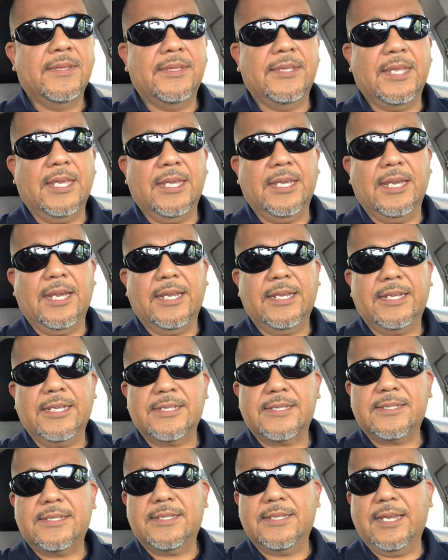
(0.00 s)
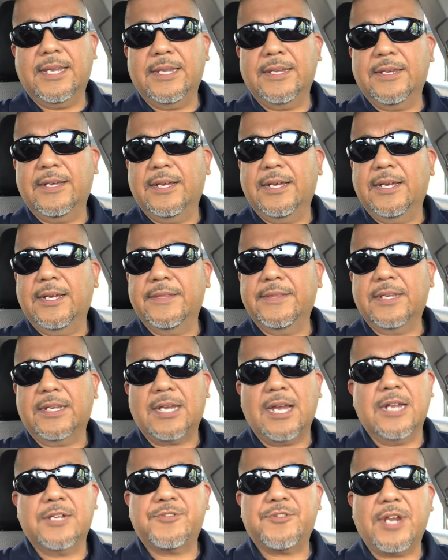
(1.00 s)
they, I guess they, uh, the
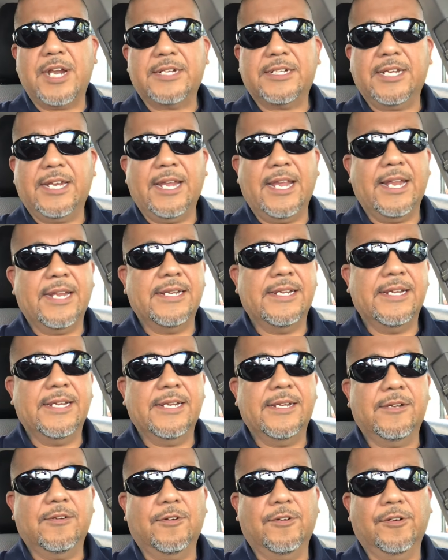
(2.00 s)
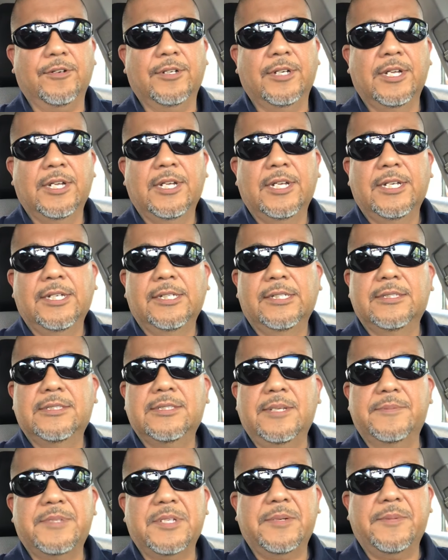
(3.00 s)
contract ended or
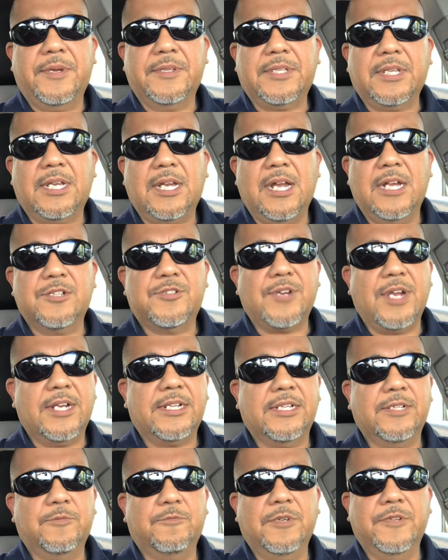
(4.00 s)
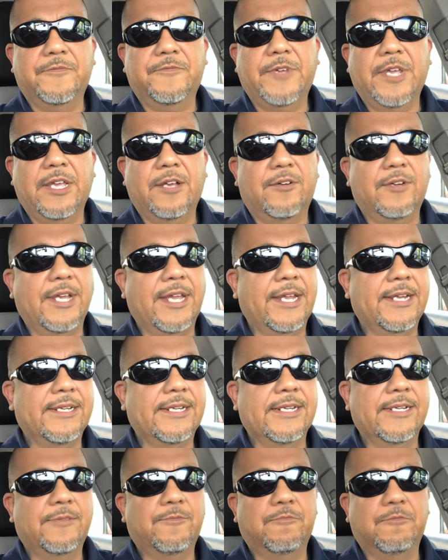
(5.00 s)
something about the contract with Vale
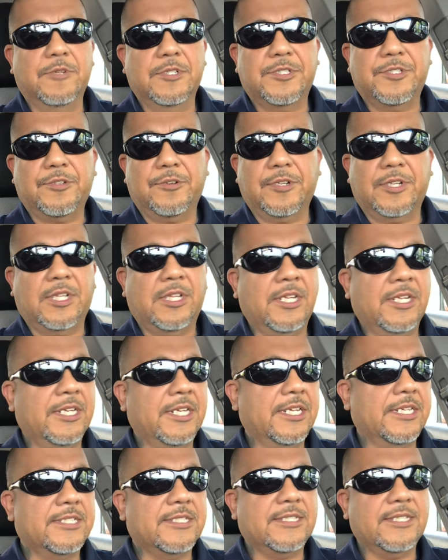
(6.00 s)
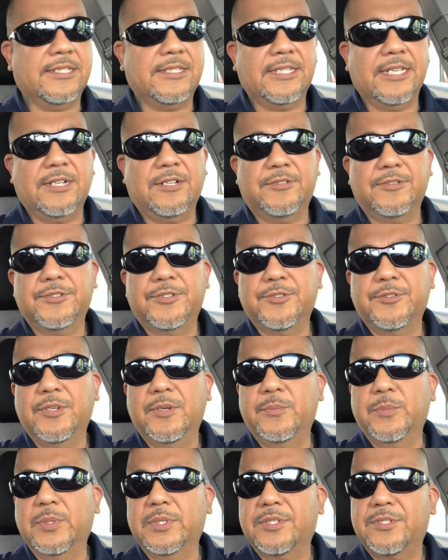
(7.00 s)
ended with certain clinics, and they don't do
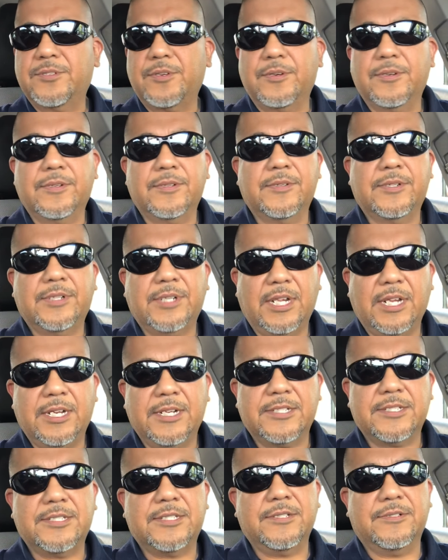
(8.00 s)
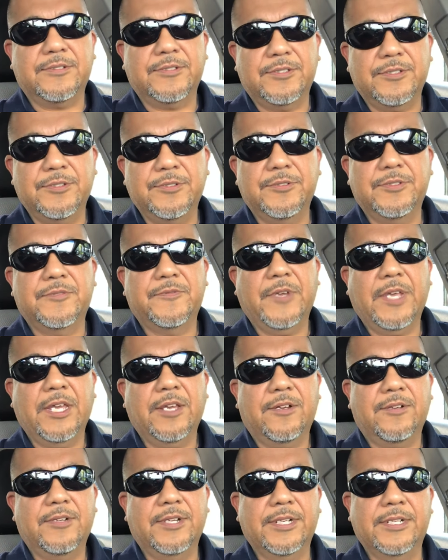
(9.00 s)
it, but certain clinics still use
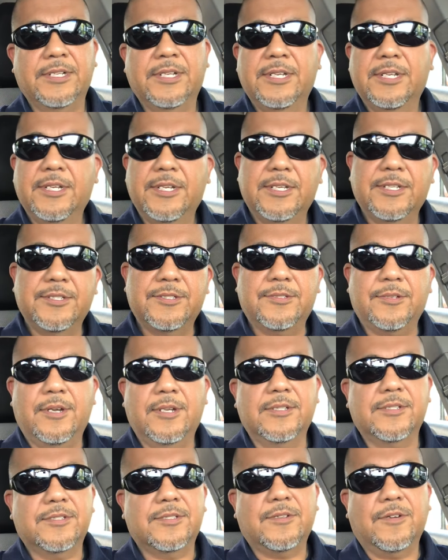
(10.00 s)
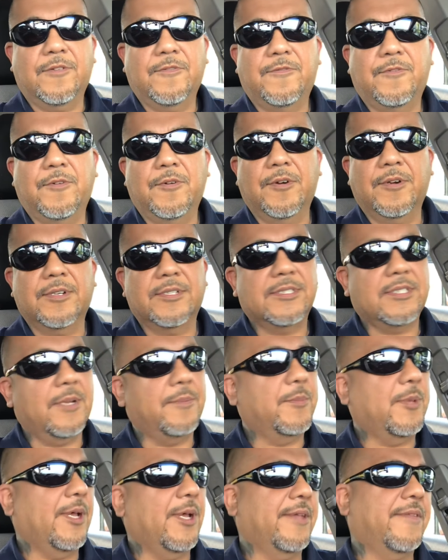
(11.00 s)
Vale, and so on and so forth,
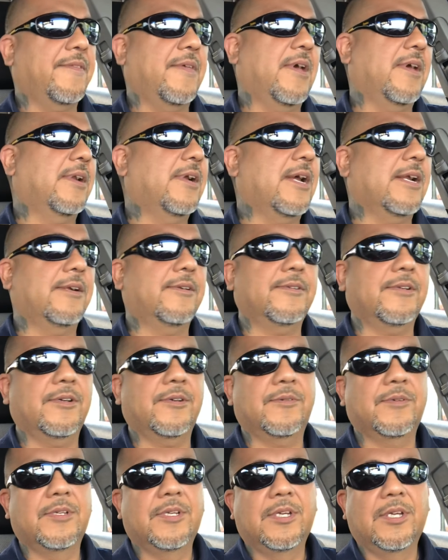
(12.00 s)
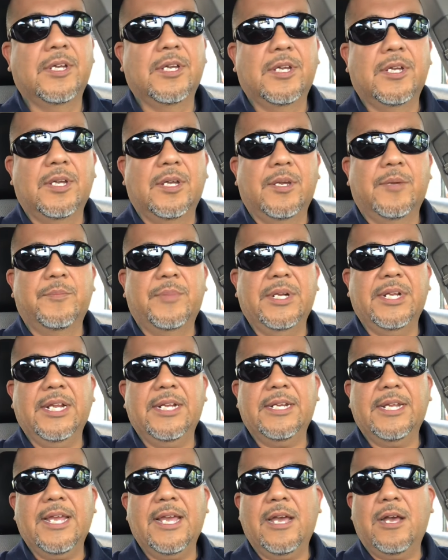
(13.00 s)
something like that. I don't know. But
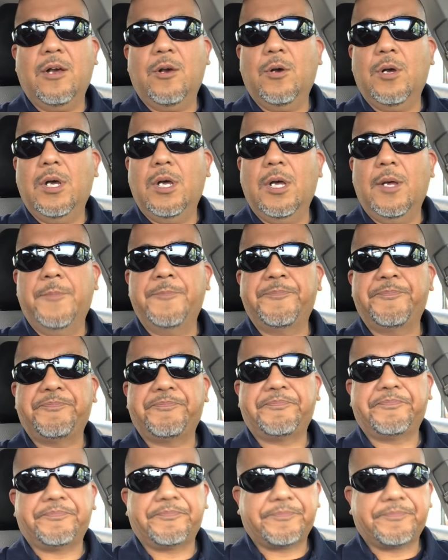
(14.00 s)
anyhow, um,